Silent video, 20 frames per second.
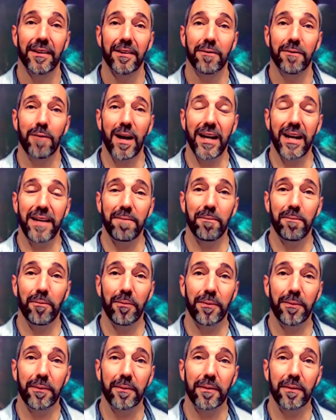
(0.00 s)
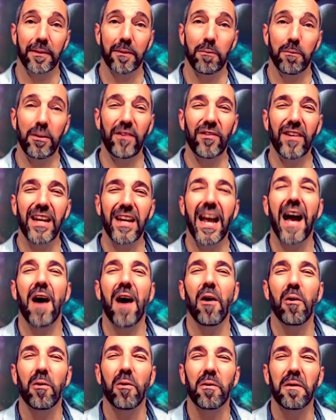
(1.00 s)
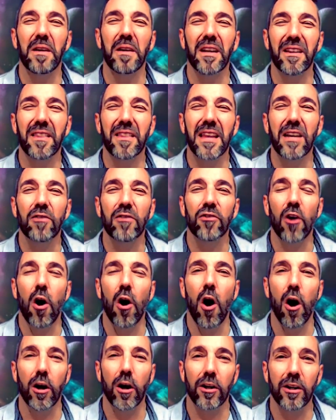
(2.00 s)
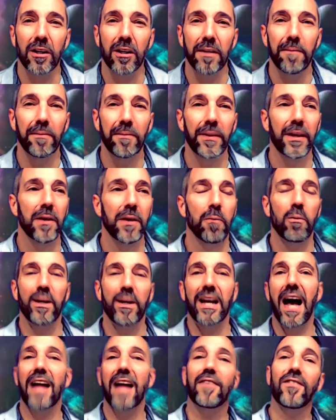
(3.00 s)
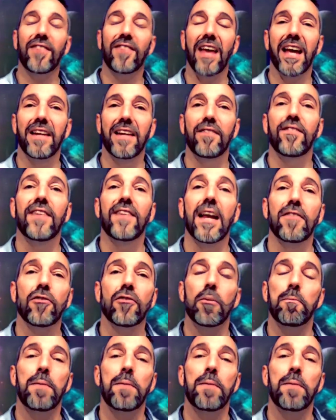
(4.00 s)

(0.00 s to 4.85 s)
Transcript: right? We see how eh, things are harder. When God said, set your